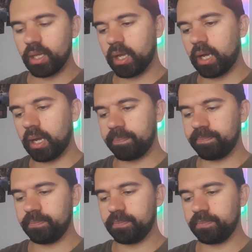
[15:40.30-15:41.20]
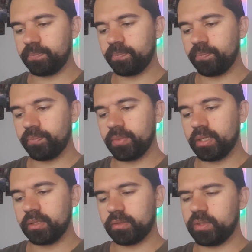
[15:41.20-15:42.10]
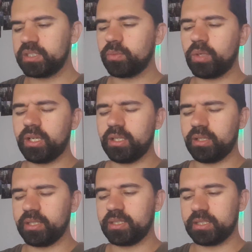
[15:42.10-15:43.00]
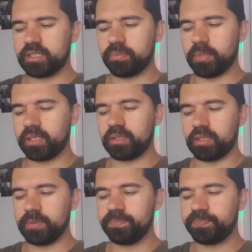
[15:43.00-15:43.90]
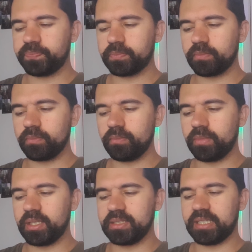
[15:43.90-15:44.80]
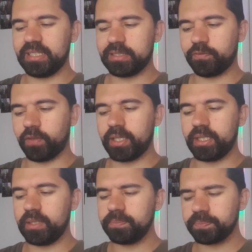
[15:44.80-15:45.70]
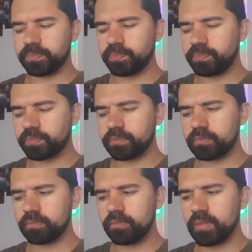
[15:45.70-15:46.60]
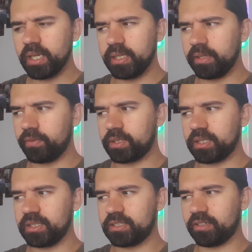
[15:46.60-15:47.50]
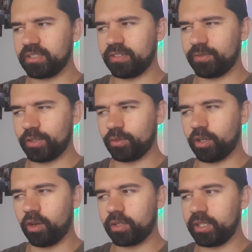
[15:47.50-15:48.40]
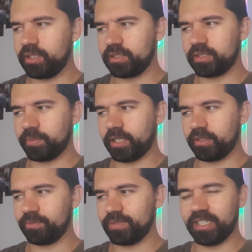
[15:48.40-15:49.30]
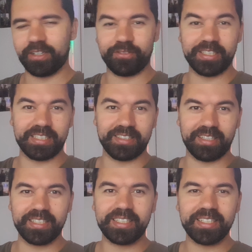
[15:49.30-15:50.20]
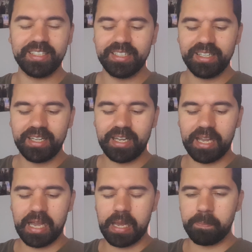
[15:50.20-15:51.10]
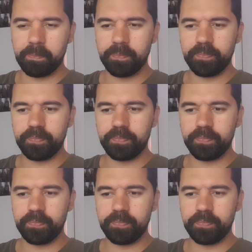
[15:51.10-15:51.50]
Um, the reason why I like the smuggler is he's funny and everything. He's got that real cockiness about him that I really like. Um,